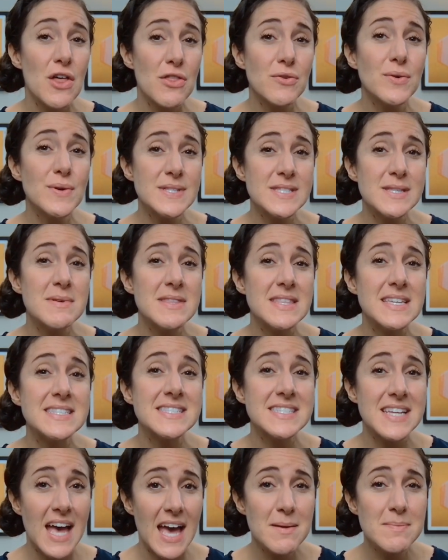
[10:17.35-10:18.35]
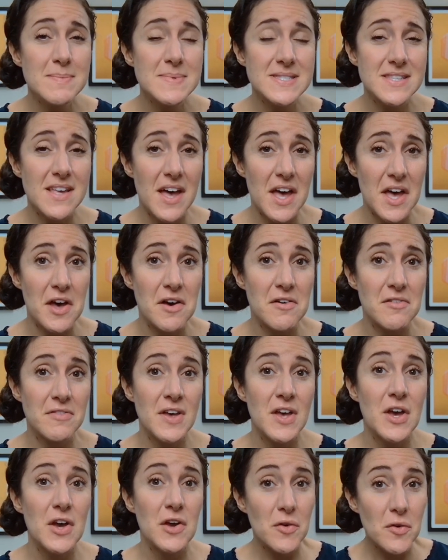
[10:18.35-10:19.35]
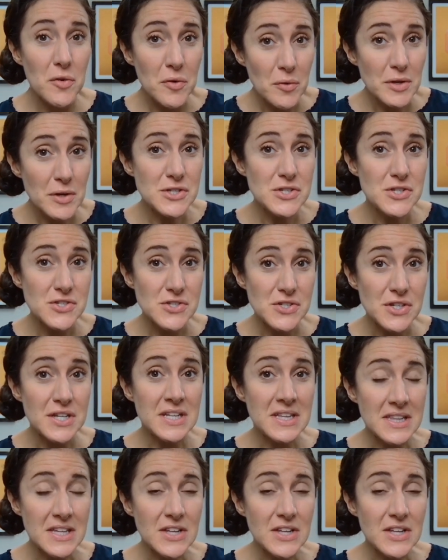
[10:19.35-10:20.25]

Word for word: through some of these types of Christian